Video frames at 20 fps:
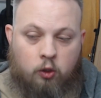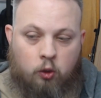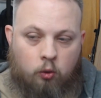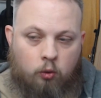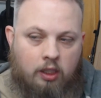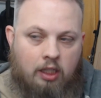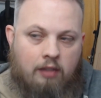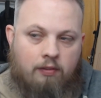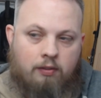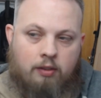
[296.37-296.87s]
or
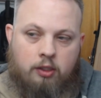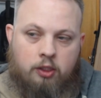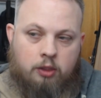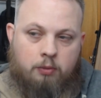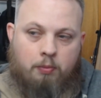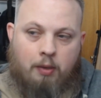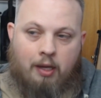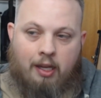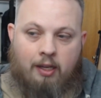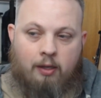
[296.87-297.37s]
even
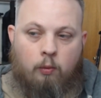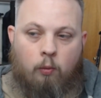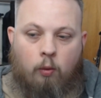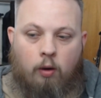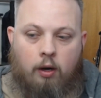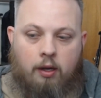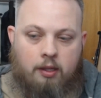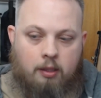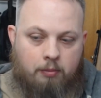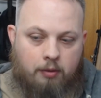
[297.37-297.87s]
just paying
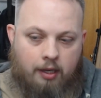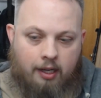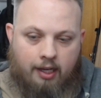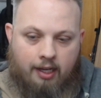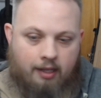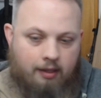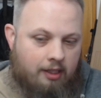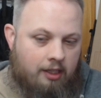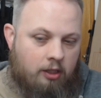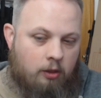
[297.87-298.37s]
1 to play
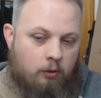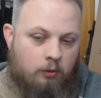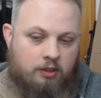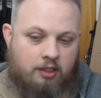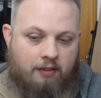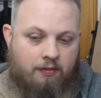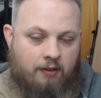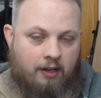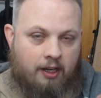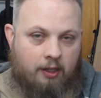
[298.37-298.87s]
it and then use
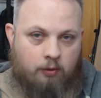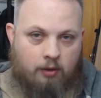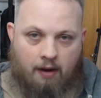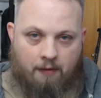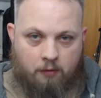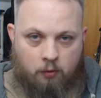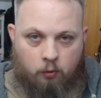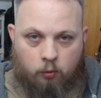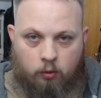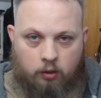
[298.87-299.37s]
the effect right
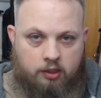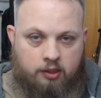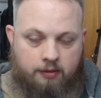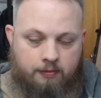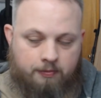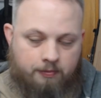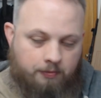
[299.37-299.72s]
afterwards.